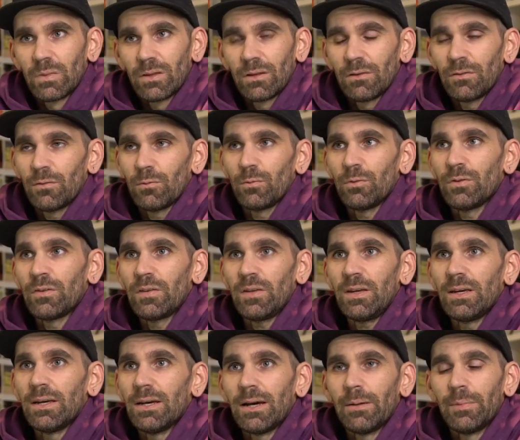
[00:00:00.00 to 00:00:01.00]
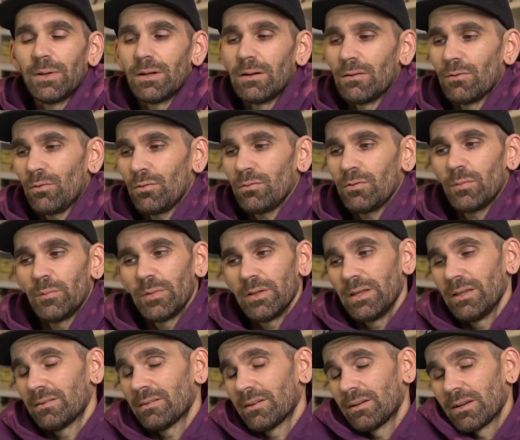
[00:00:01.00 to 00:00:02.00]
So we'll see. I mean,
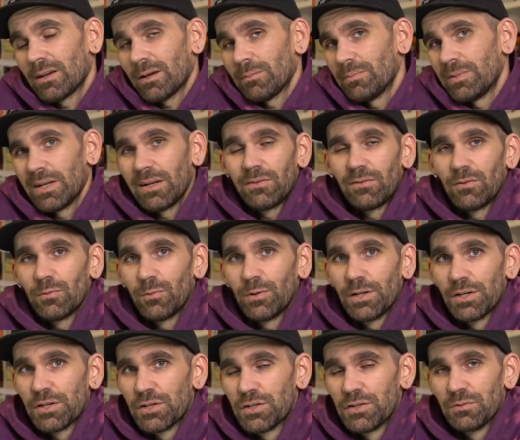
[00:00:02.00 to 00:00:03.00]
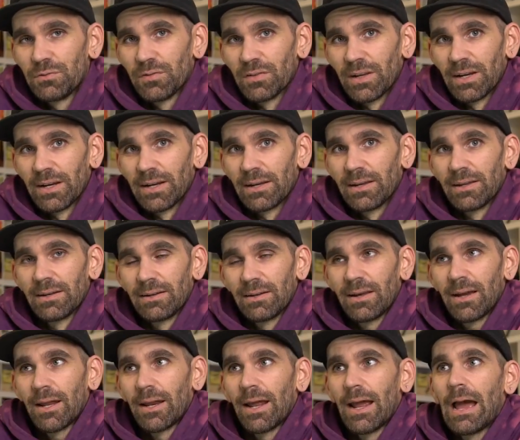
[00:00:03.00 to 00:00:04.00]
ultimately, it's going to come down to what it shoots like and
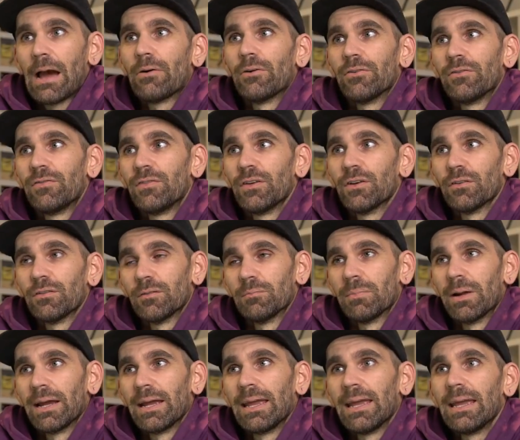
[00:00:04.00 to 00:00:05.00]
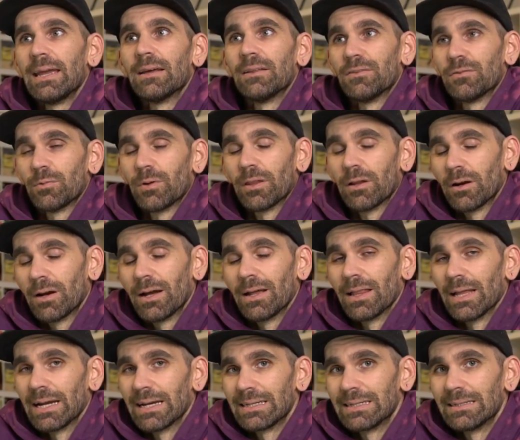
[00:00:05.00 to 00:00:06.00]
kind of how it feels in my hands, whether I
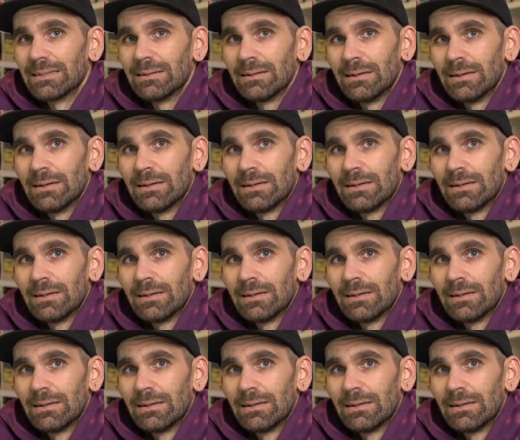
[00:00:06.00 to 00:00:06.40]
like it.